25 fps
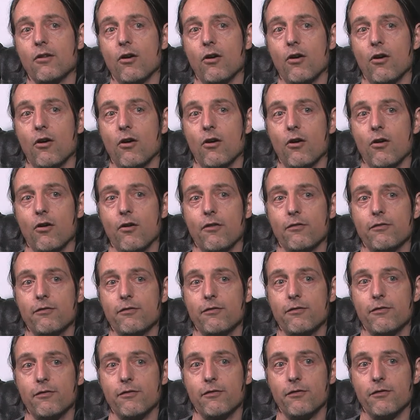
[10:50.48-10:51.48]
of
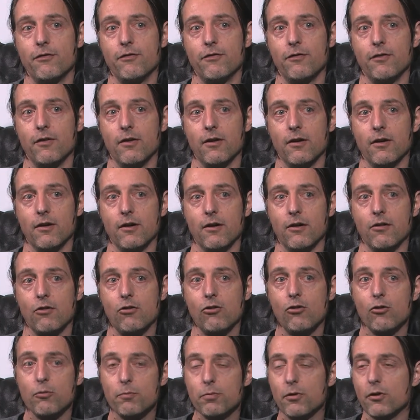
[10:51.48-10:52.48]

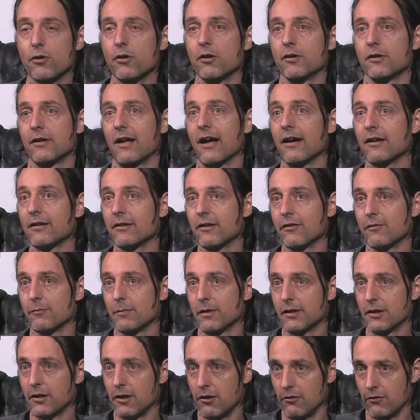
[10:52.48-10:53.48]
superconductive
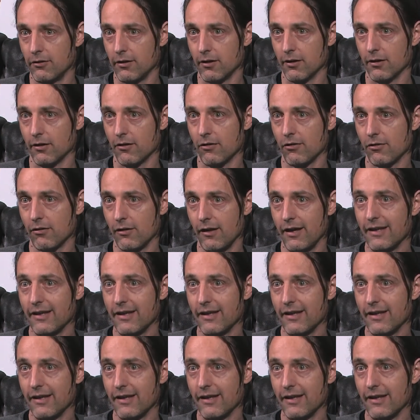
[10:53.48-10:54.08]
materials.